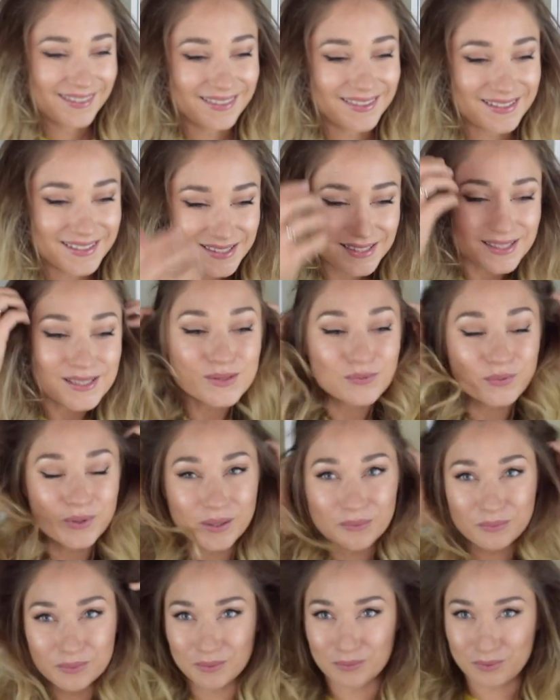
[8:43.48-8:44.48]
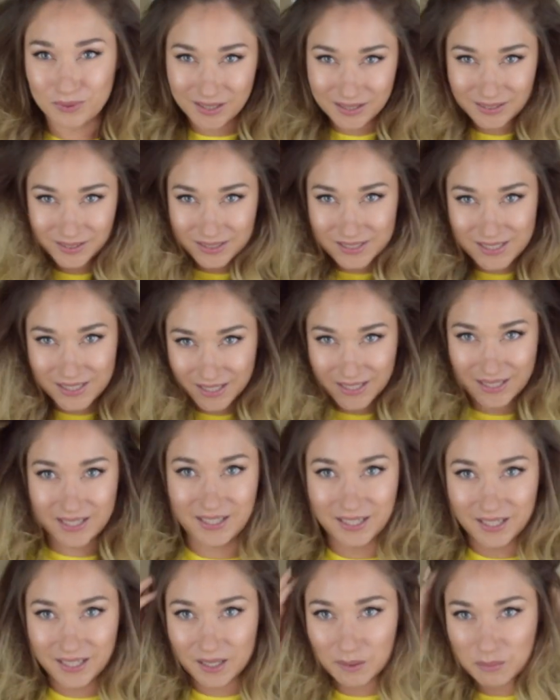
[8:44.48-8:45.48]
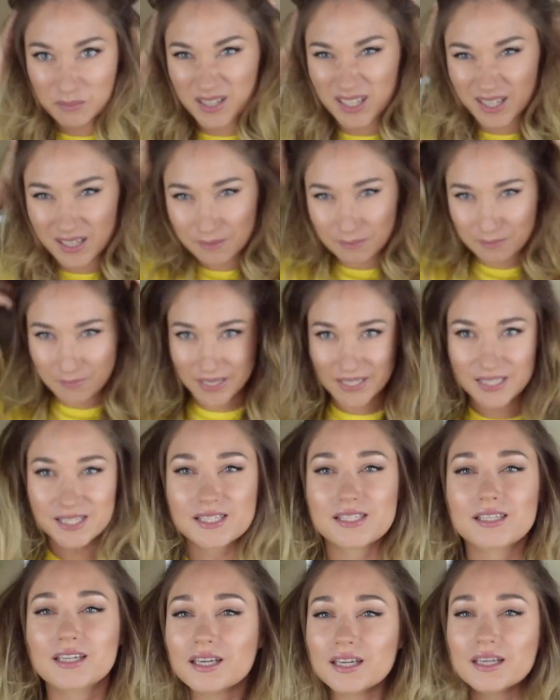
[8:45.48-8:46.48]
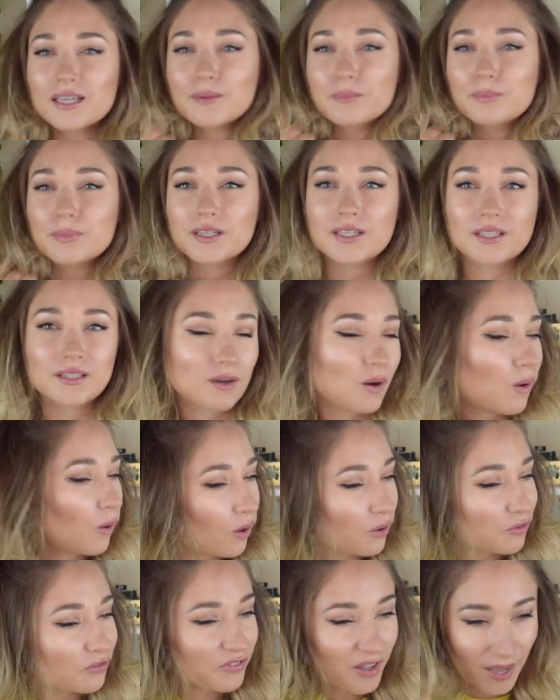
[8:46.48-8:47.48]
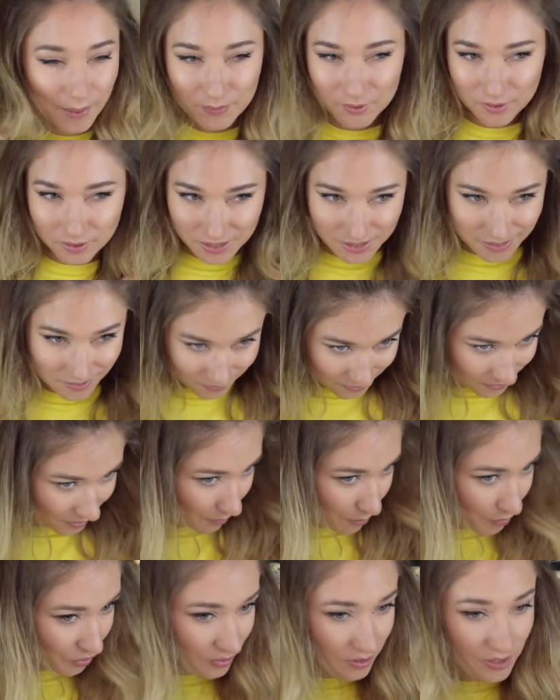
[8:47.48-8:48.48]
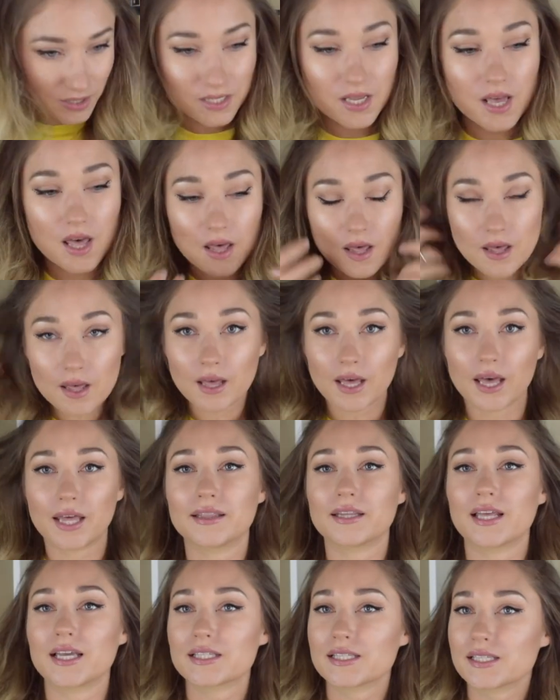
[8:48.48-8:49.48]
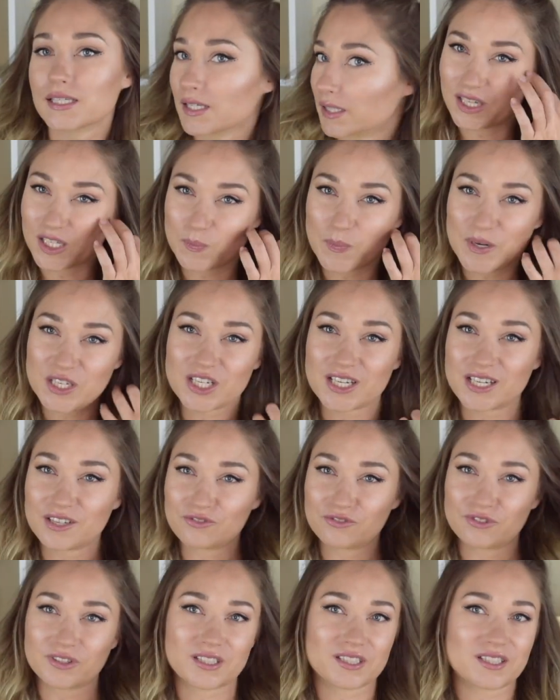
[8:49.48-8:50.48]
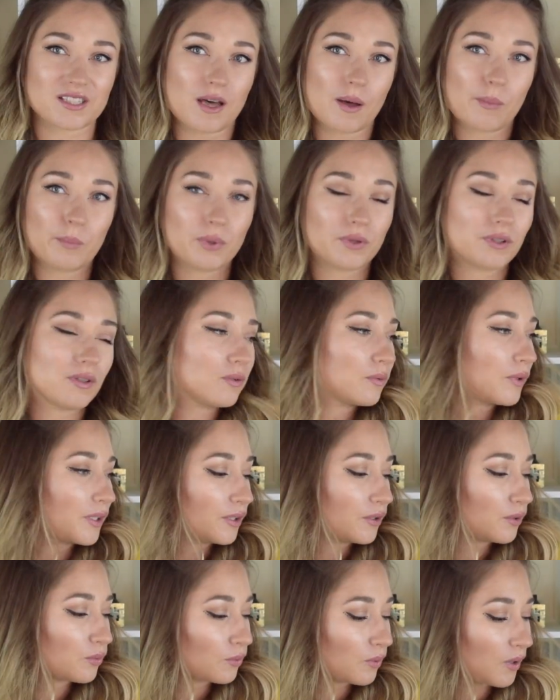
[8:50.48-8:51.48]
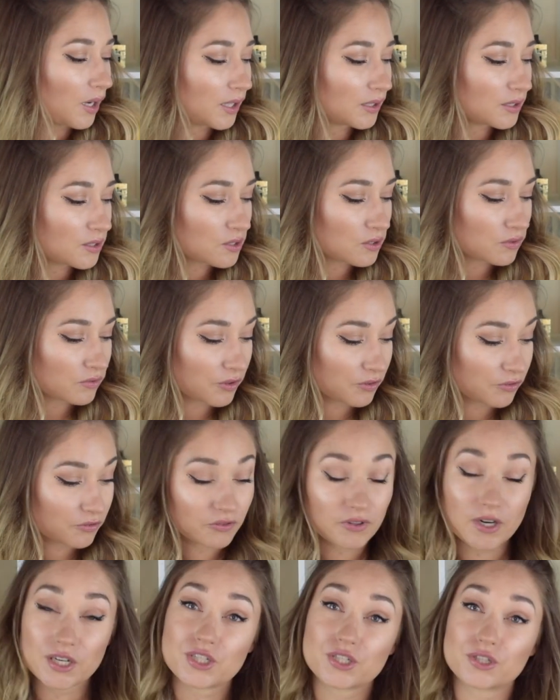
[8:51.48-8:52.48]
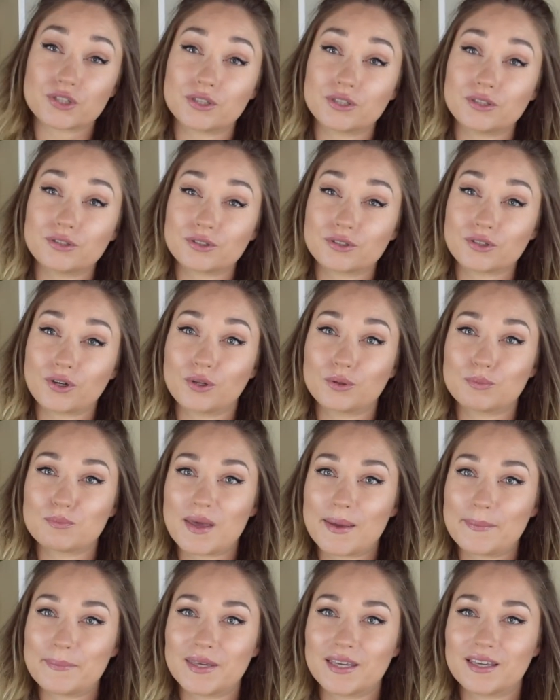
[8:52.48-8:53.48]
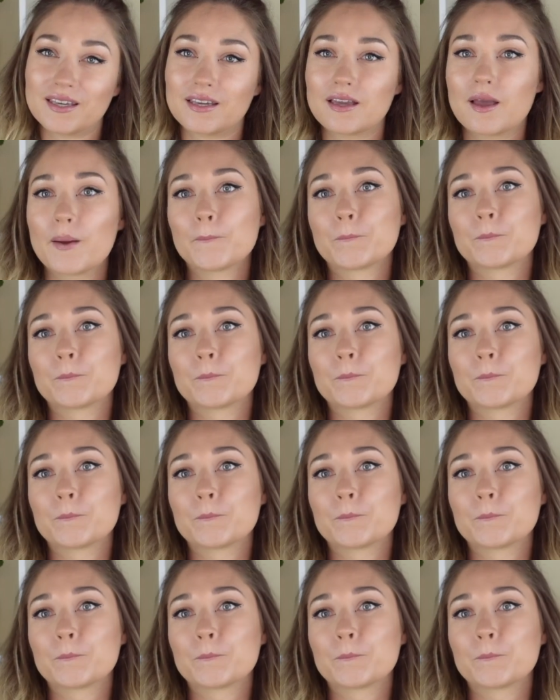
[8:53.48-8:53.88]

This is where we want the hair being messy, being all fabulous and glamorous. And that's it. Especially, for example, when you want to refresh your look on maybe